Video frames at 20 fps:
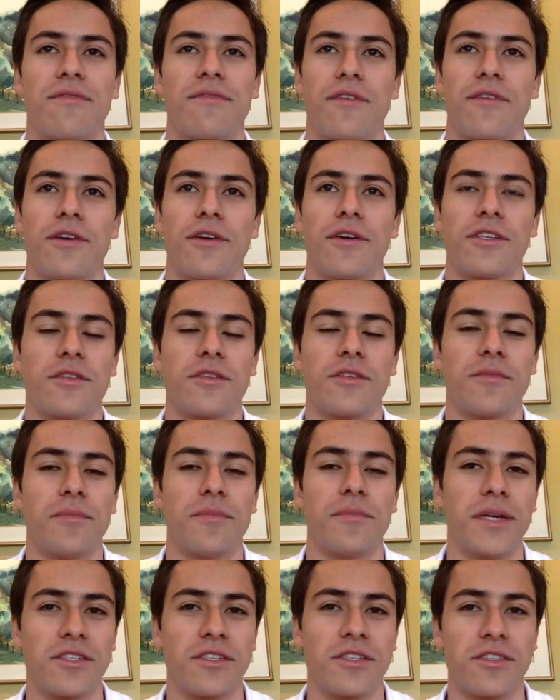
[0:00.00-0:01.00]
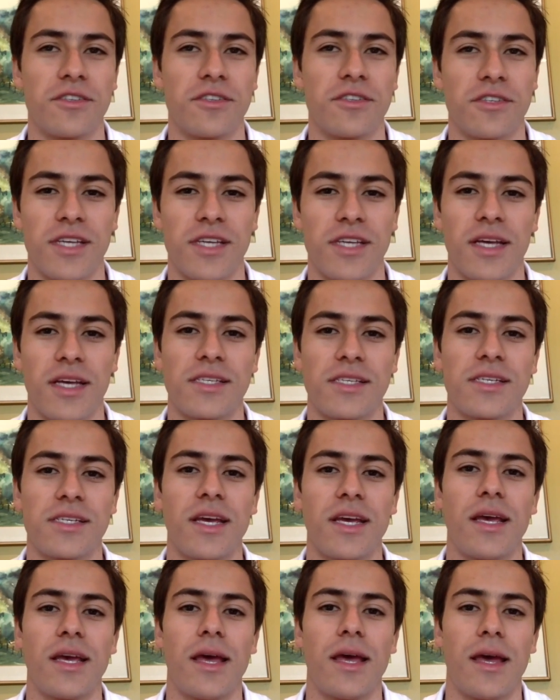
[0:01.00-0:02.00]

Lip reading: first big success,